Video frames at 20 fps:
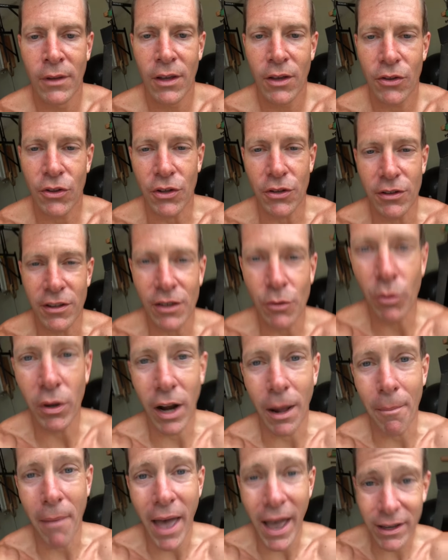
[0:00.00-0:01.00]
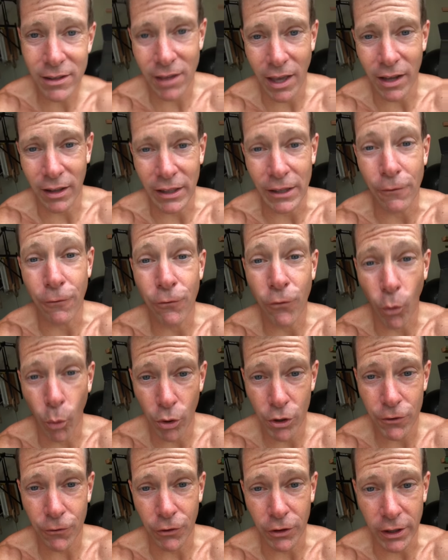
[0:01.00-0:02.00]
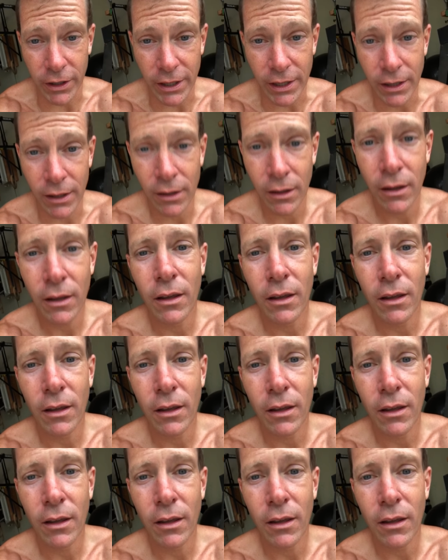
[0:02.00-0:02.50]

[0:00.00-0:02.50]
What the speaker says: So you see when I'm exhaling forcefully,